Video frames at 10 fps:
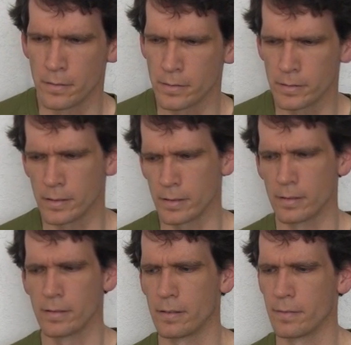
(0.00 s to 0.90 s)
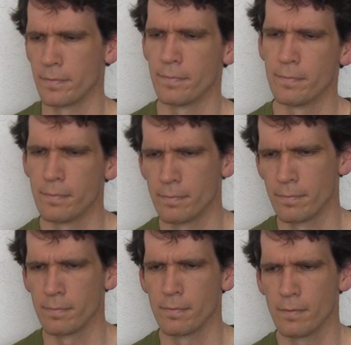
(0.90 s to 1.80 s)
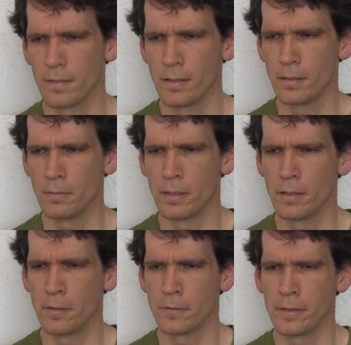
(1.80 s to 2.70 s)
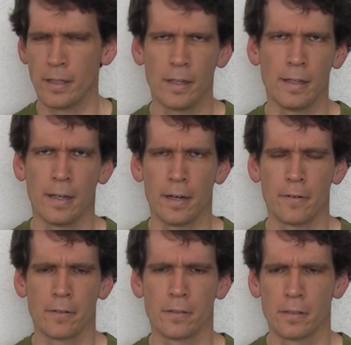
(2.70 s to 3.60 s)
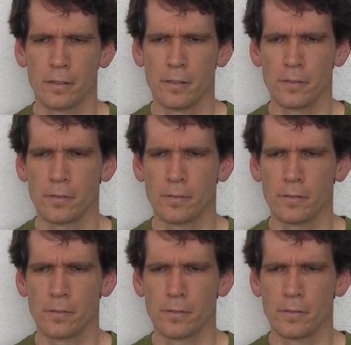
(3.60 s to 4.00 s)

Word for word: So like a little bit over nine hours